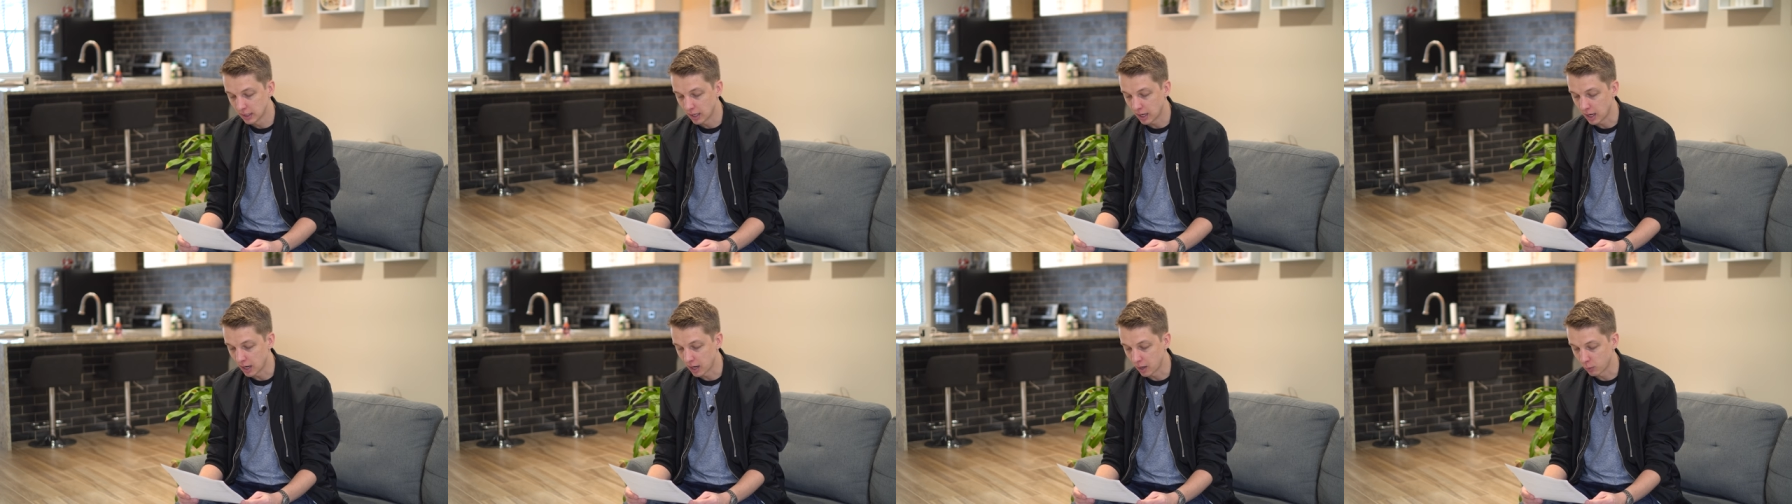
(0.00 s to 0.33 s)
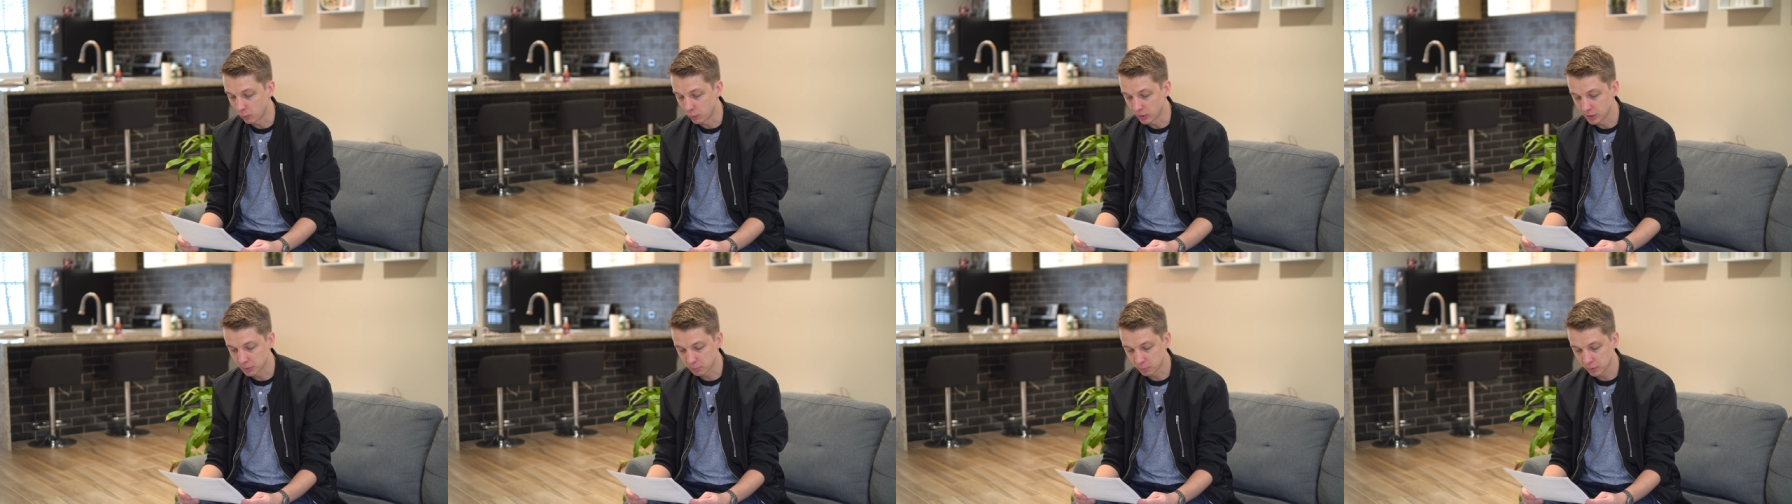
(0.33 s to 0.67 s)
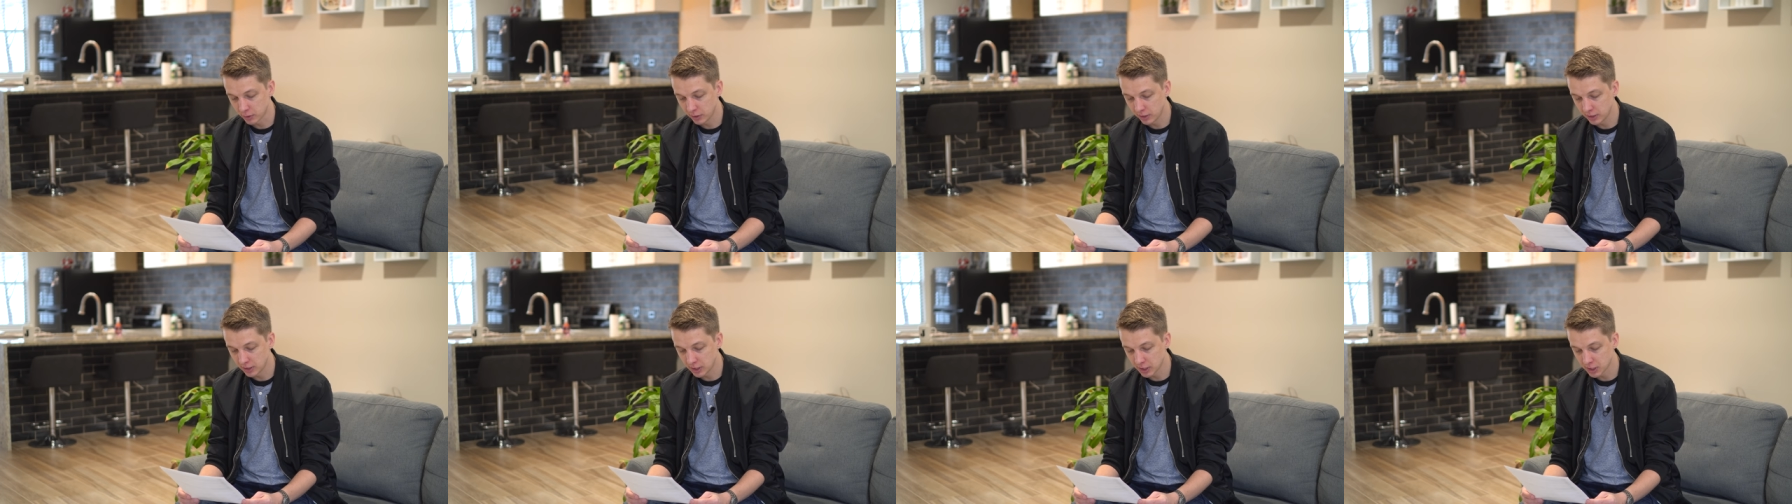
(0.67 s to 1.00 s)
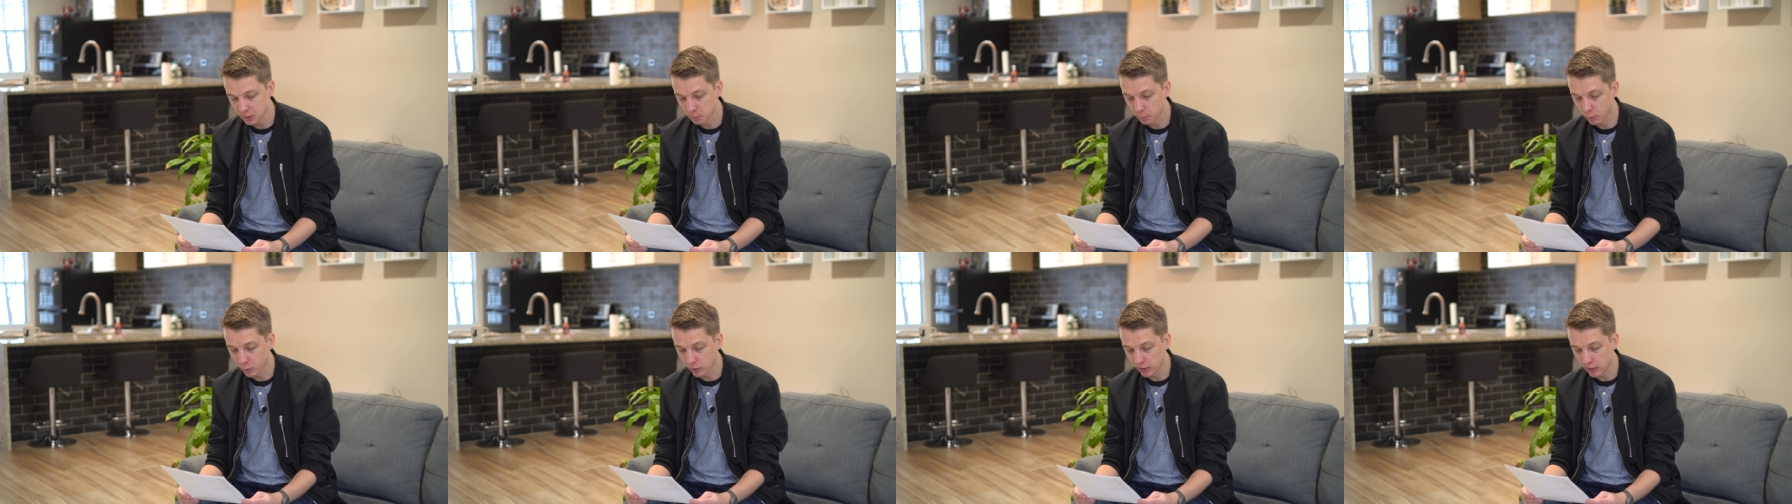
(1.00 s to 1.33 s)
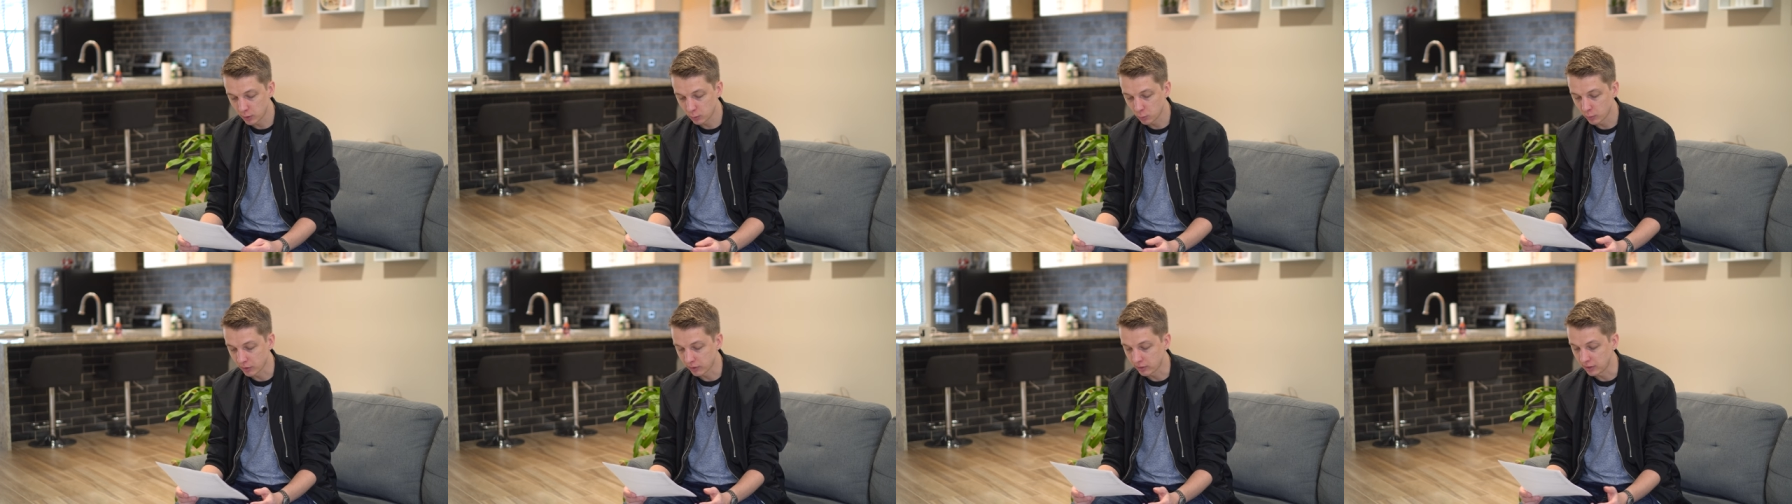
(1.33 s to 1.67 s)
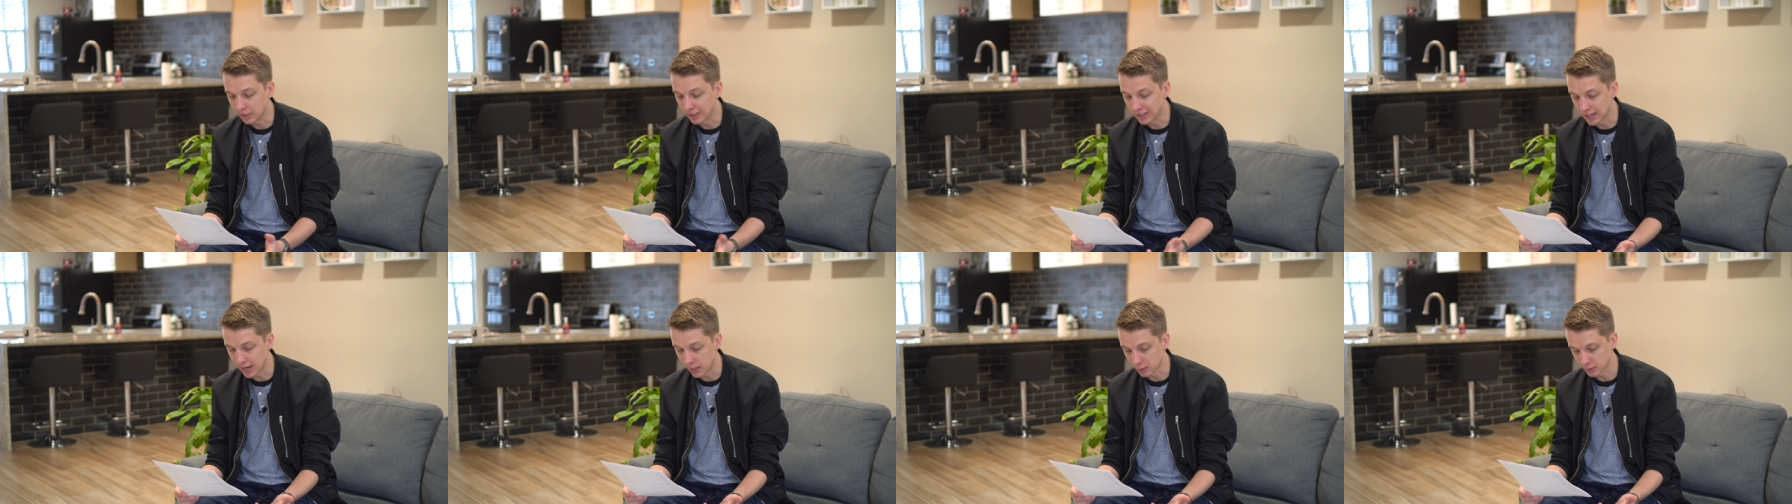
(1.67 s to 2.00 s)
Uh, was pretty disappointed with
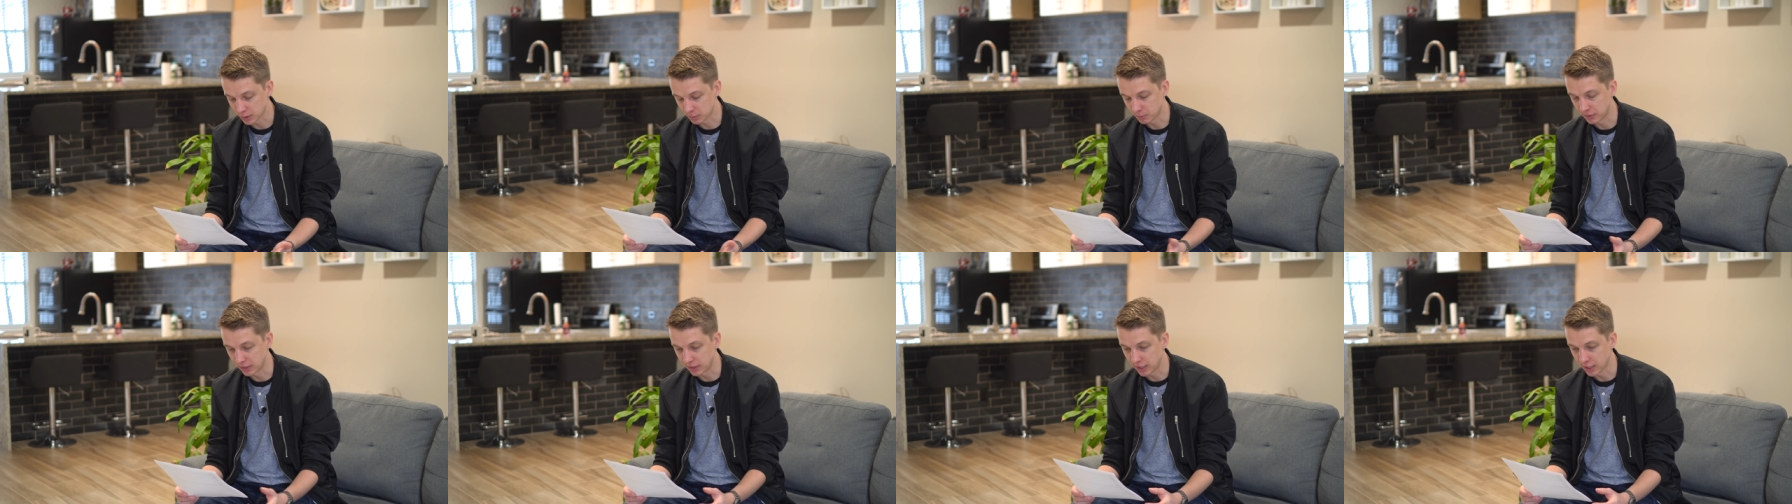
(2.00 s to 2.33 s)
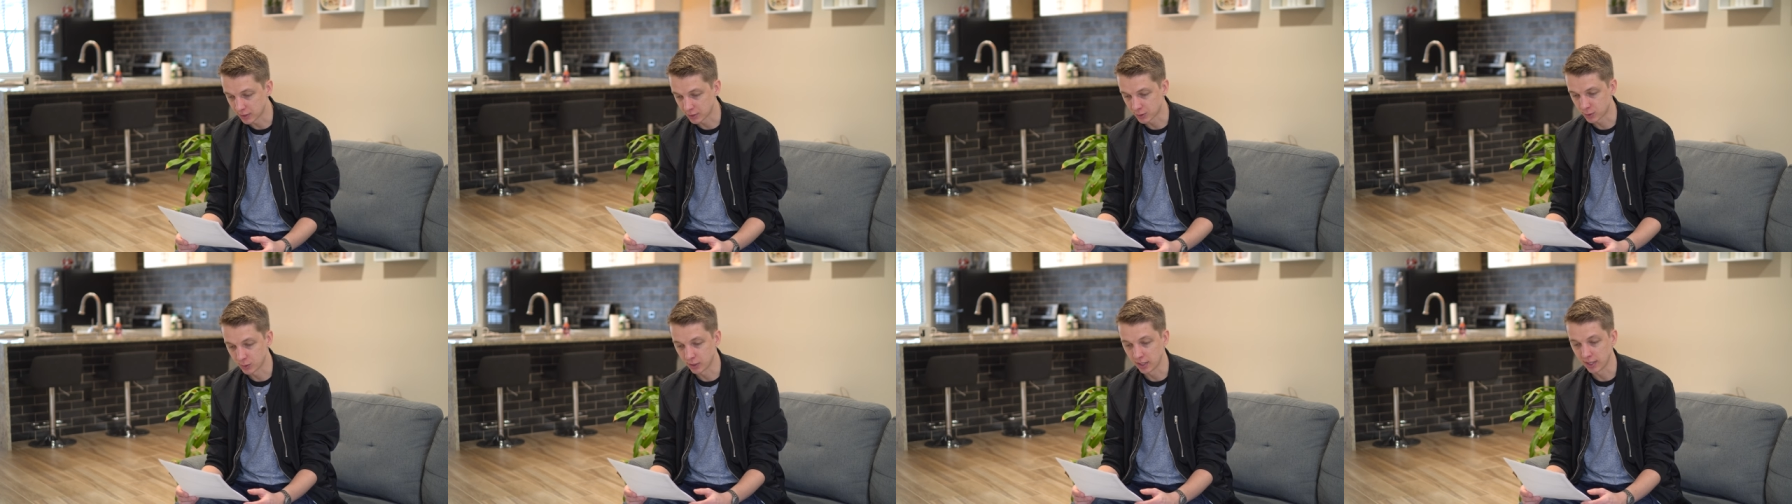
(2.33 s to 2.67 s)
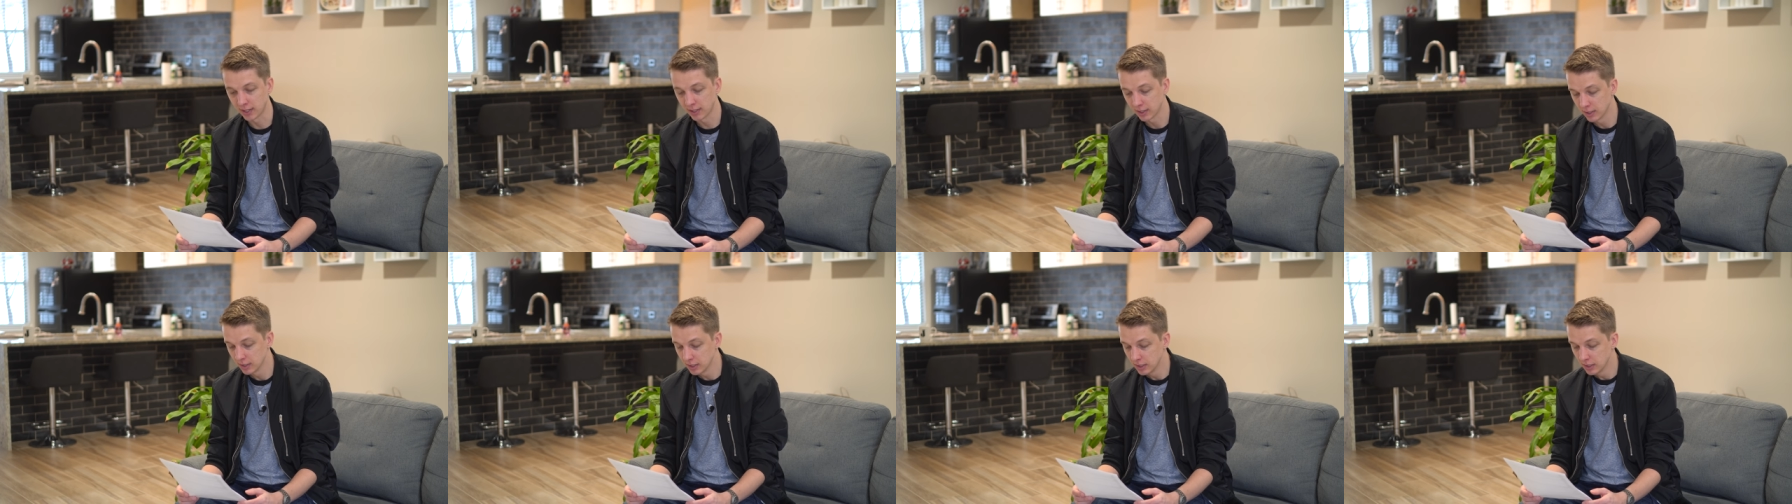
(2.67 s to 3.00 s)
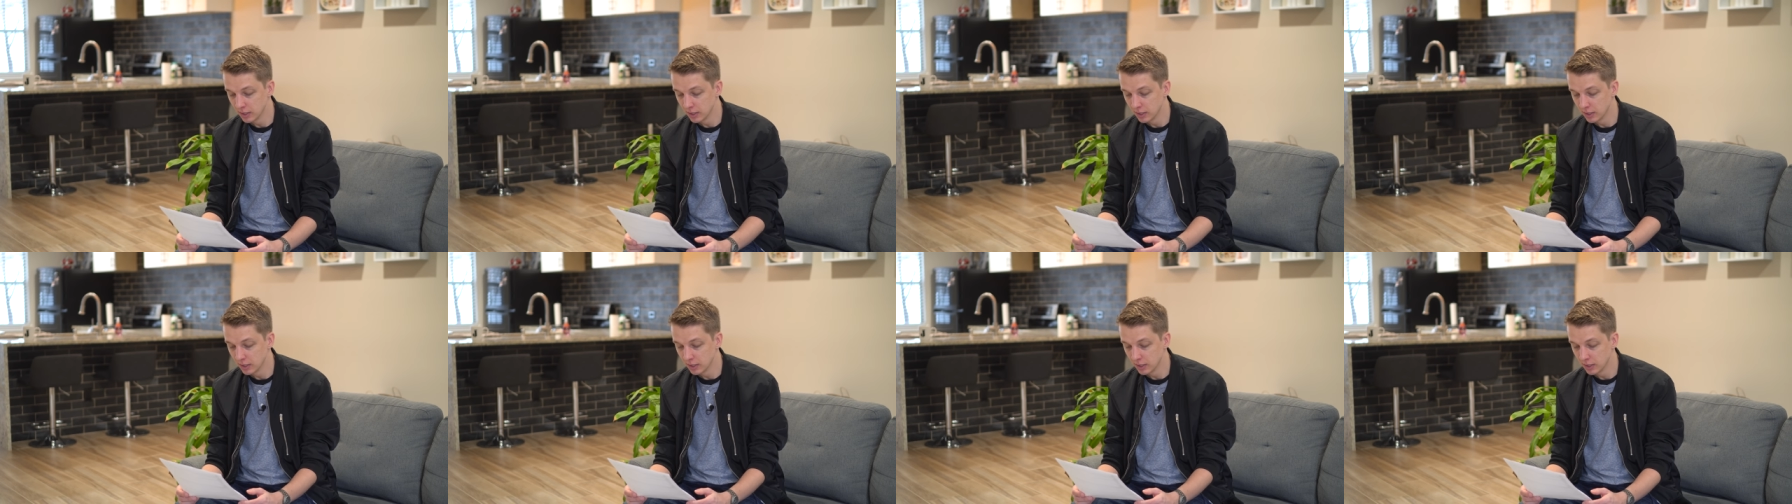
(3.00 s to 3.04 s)
the announcement yesterday.